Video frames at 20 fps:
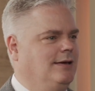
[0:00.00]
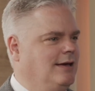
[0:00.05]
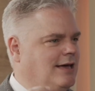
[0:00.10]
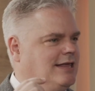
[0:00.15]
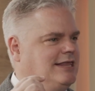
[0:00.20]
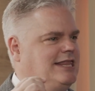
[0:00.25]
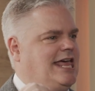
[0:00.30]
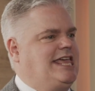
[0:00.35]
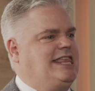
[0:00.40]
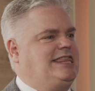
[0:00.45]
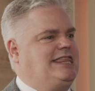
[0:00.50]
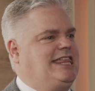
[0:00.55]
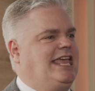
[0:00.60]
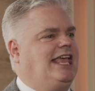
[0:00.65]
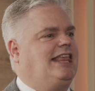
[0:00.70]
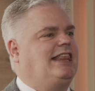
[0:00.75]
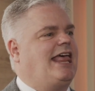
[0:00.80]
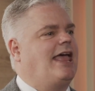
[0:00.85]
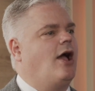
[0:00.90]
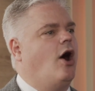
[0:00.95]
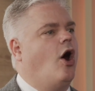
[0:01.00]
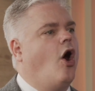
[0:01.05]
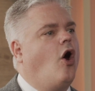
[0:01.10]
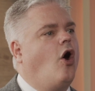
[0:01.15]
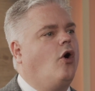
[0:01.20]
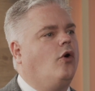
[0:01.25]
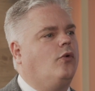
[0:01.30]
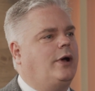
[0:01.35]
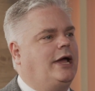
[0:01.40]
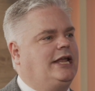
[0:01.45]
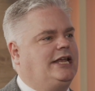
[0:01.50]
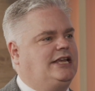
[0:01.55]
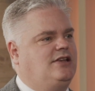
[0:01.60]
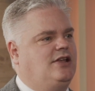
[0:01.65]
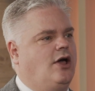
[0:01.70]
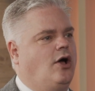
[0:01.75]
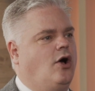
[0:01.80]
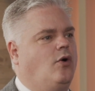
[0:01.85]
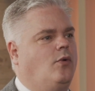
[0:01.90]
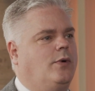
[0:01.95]
They think they already
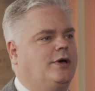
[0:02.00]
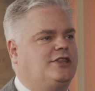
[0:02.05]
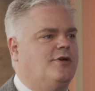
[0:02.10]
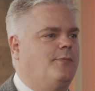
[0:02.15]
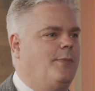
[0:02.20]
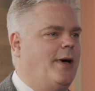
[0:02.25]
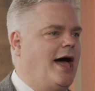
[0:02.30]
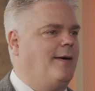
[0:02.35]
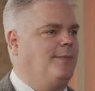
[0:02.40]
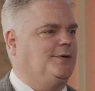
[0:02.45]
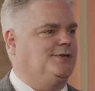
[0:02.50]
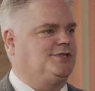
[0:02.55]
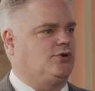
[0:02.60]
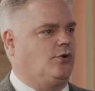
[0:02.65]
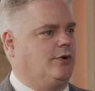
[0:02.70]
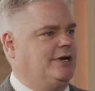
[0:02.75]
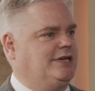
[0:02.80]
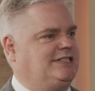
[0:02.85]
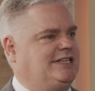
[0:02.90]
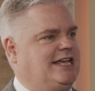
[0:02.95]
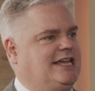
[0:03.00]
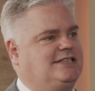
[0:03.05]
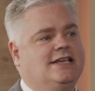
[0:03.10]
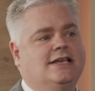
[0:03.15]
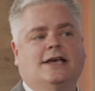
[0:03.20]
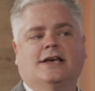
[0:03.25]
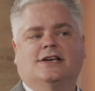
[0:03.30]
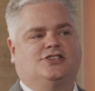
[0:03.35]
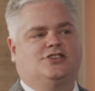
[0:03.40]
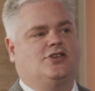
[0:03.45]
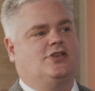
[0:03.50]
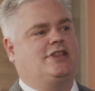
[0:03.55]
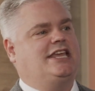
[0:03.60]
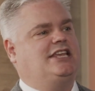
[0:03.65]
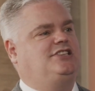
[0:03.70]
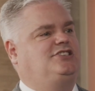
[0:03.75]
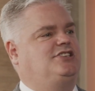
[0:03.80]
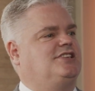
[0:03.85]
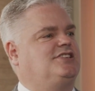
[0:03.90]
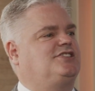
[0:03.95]
know what the Bible story says, so they
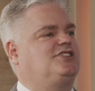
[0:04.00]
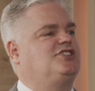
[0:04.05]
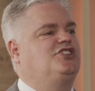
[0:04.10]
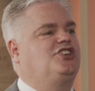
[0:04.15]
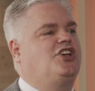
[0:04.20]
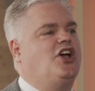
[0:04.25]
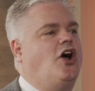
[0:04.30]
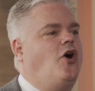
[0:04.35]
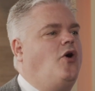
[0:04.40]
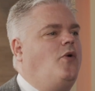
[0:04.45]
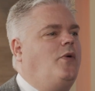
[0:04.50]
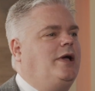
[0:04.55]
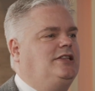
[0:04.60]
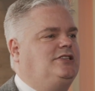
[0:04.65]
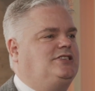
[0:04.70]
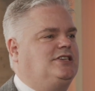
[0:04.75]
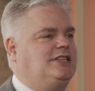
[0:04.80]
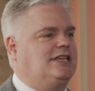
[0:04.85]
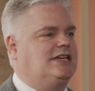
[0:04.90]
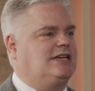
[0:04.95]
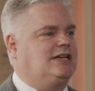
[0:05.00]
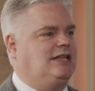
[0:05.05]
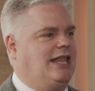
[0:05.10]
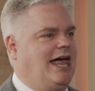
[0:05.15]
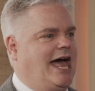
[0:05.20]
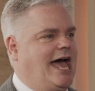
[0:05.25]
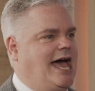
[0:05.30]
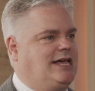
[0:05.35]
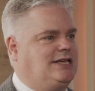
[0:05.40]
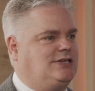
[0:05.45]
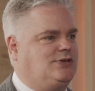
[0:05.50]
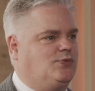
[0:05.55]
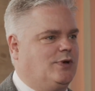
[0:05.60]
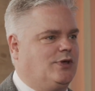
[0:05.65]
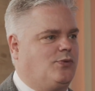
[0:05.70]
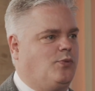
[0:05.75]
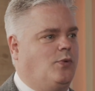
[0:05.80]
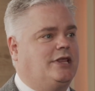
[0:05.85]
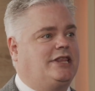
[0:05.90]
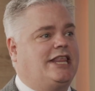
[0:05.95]
just go into the class with
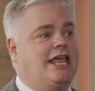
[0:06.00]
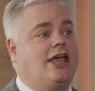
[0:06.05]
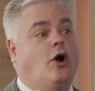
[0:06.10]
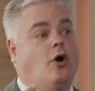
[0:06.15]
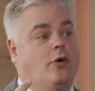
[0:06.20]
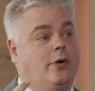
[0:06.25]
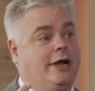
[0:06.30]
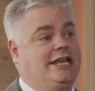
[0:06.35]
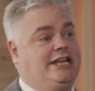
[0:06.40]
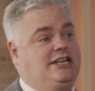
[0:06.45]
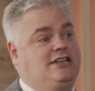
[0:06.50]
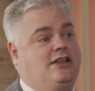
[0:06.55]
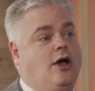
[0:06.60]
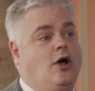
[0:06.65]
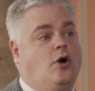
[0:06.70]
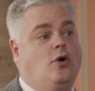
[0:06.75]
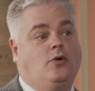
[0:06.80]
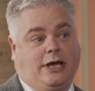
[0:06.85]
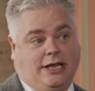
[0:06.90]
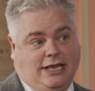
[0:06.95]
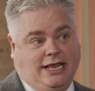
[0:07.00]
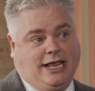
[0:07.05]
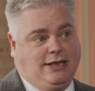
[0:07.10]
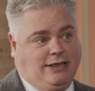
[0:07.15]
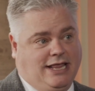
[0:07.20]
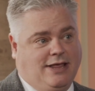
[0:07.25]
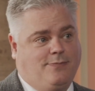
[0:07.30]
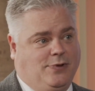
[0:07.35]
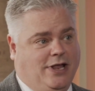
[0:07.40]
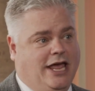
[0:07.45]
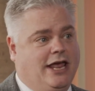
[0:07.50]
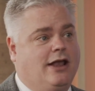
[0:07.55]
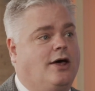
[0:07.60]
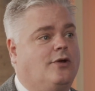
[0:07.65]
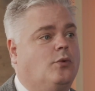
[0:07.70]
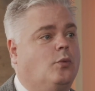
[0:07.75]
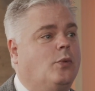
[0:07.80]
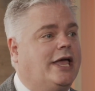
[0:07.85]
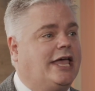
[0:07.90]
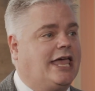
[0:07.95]
what they already know, and they plan
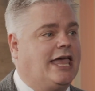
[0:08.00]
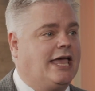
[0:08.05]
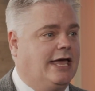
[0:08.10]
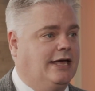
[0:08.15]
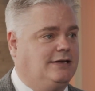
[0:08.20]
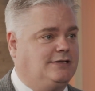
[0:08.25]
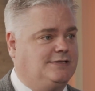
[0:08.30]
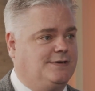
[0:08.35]
on winging it.